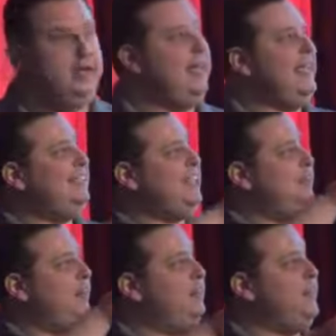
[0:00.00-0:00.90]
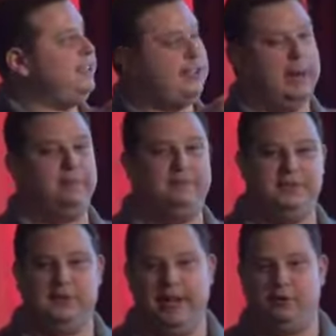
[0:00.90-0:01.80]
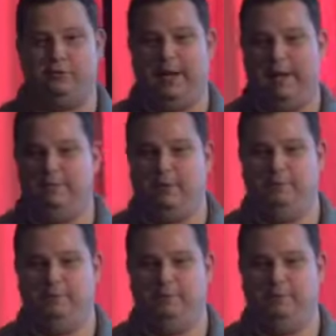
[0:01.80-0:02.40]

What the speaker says: exhibited this type of visitation behavior.